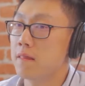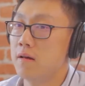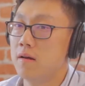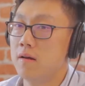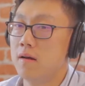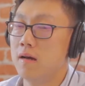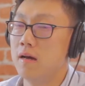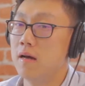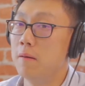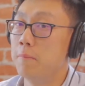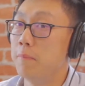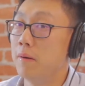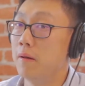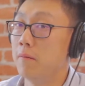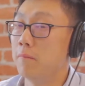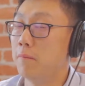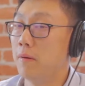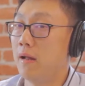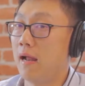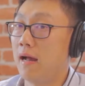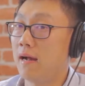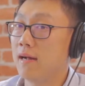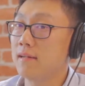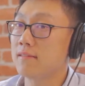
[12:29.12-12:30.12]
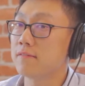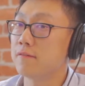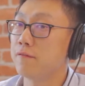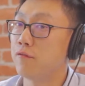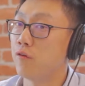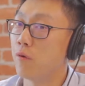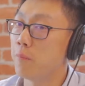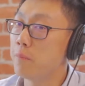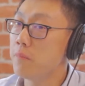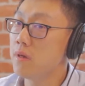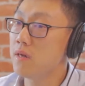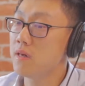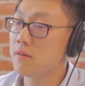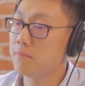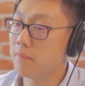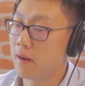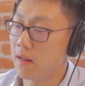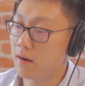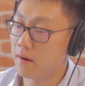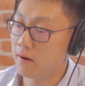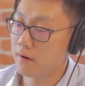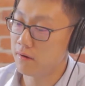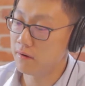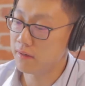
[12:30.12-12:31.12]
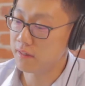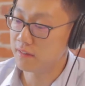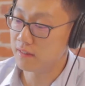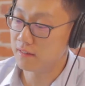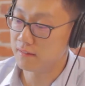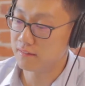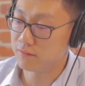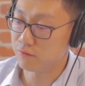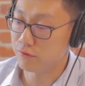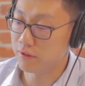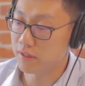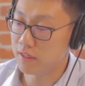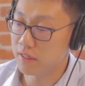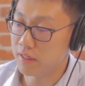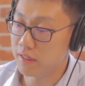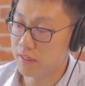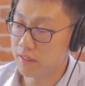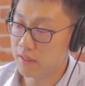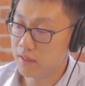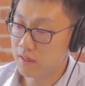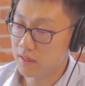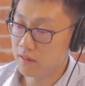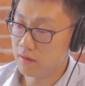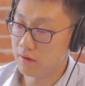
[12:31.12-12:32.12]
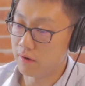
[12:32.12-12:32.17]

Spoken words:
But I guess for me, my learning is really